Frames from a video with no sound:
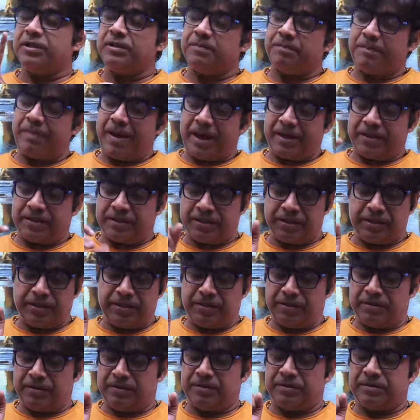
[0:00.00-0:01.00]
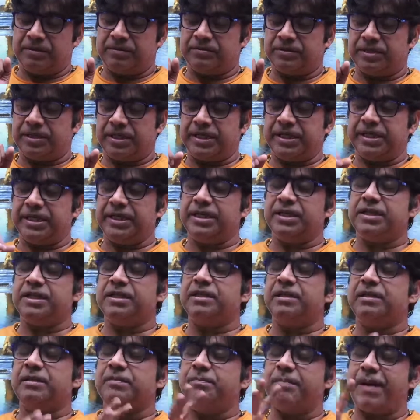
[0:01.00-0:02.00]
pattern, the
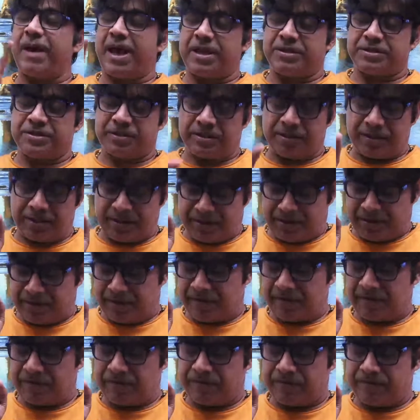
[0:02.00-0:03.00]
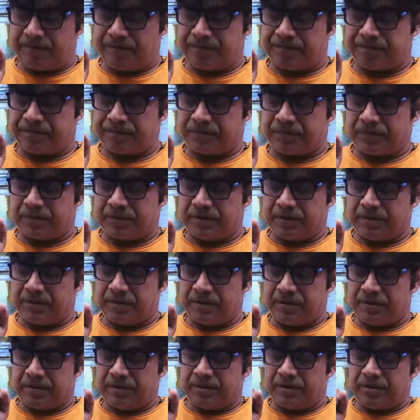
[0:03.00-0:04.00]
areal pattern
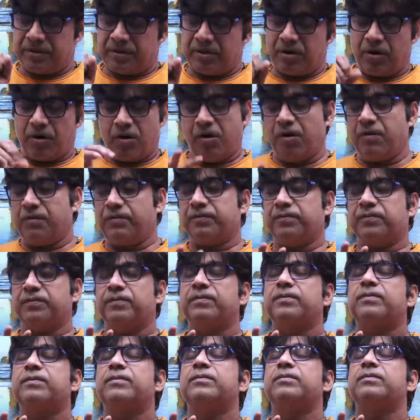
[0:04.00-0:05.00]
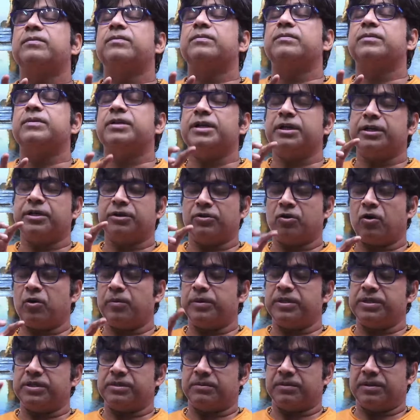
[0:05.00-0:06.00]
of
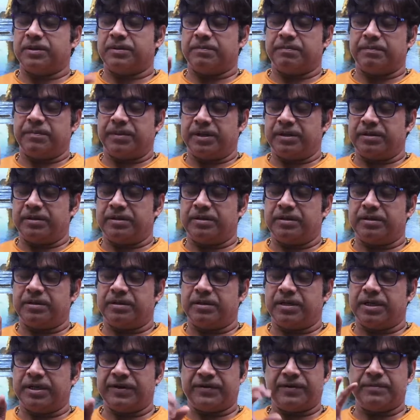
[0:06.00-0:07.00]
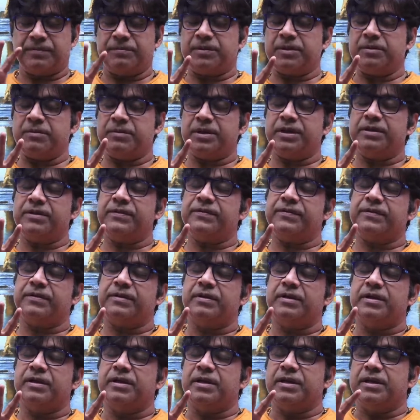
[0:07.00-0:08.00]
economic development. It simply means
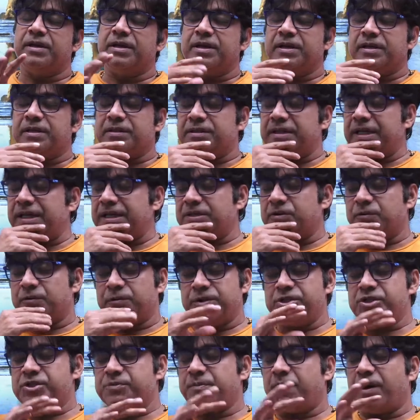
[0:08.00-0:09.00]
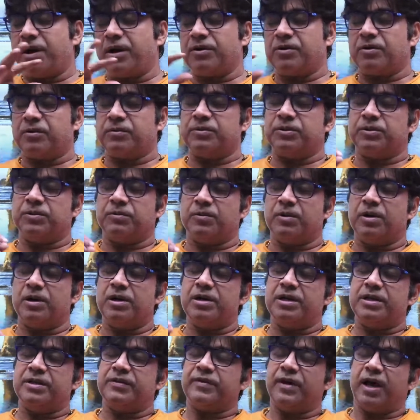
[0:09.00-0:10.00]
that which part of the
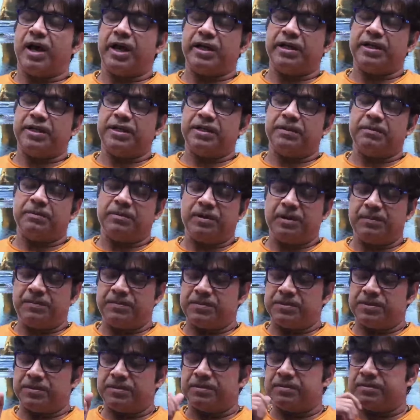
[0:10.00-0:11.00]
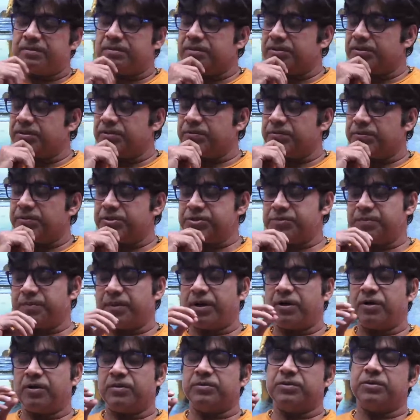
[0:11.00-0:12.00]
world is highly developed, which
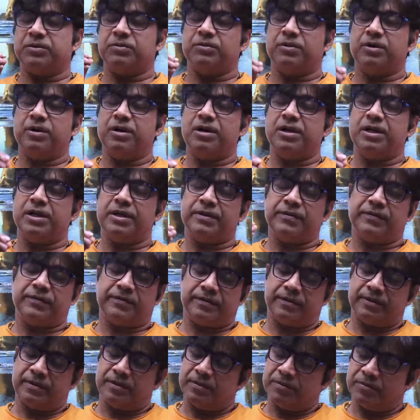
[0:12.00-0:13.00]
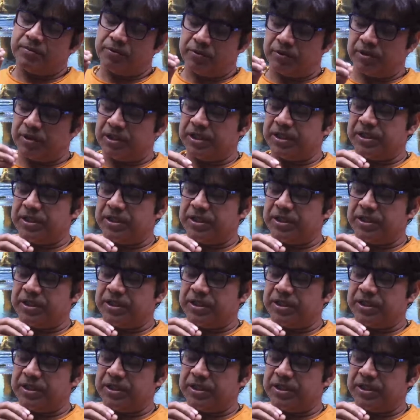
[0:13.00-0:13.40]
part of the world is poorly